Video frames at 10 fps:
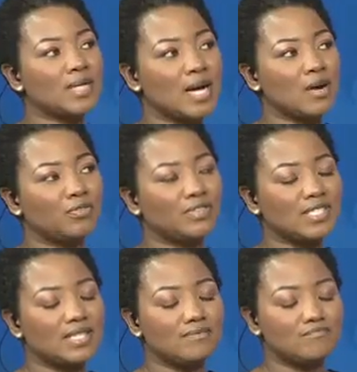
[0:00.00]

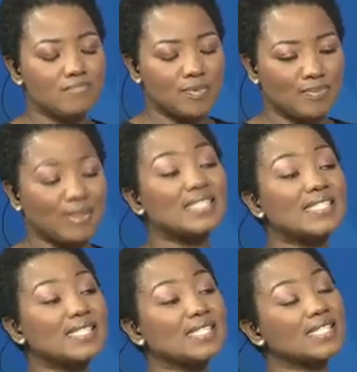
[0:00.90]
obviously
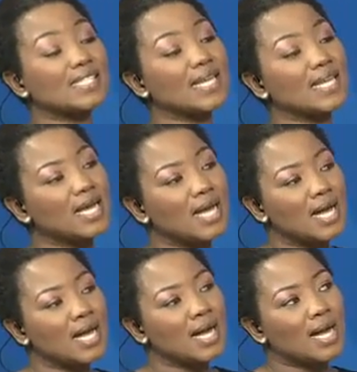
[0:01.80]
businesses, then
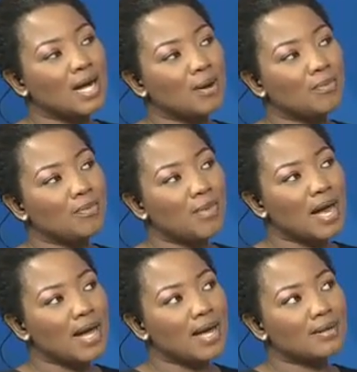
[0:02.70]
are
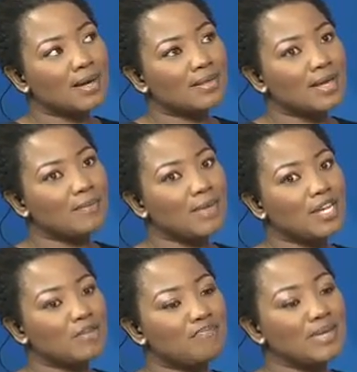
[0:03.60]
there
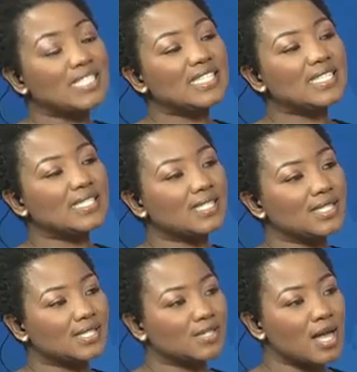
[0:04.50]
any
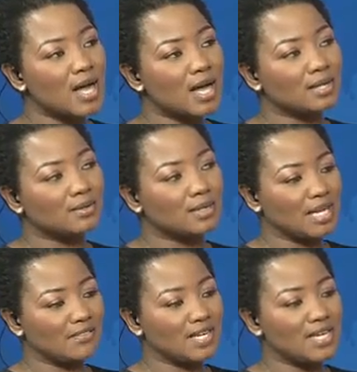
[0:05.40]
businesses,
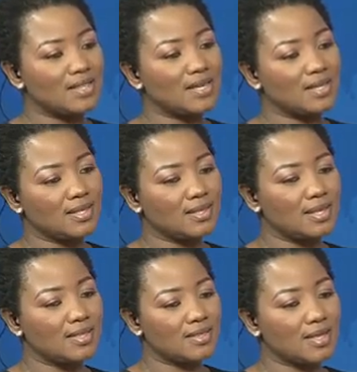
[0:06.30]
given
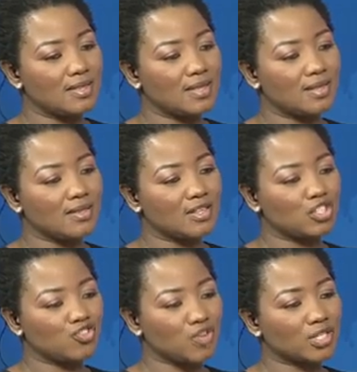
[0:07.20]
the
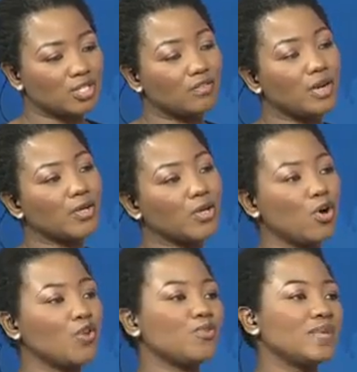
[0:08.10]
structure of our
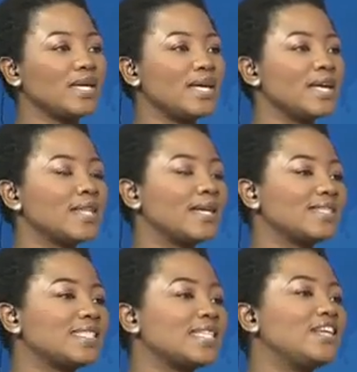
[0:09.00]
economy, that
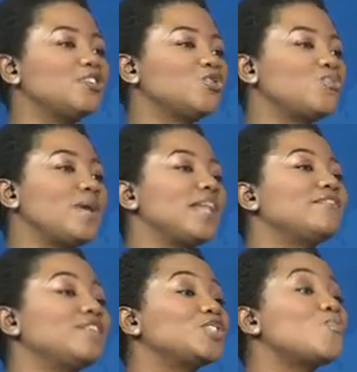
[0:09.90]
stand to
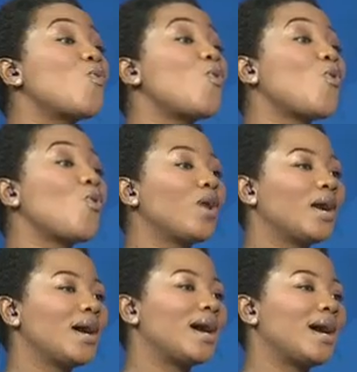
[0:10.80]
benefit more
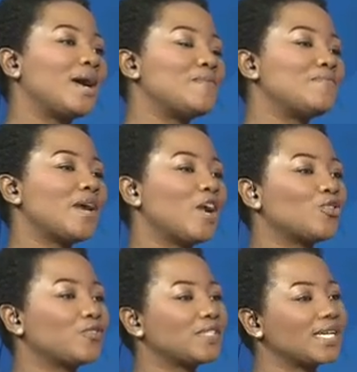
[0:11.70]
out
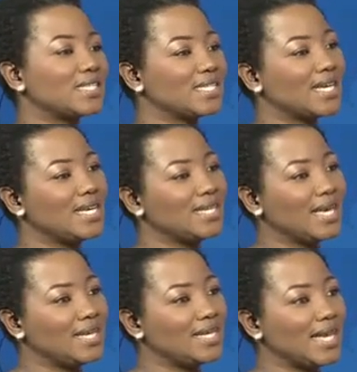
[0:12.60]
of such
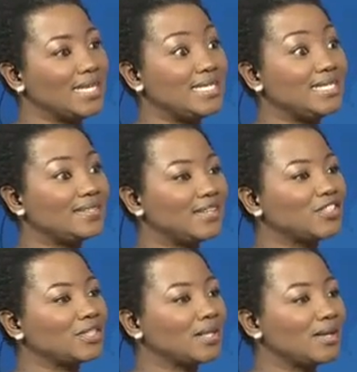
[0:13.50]
a
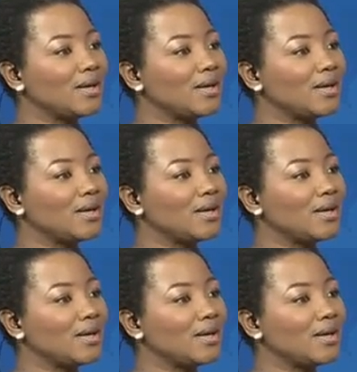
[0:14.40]
decision?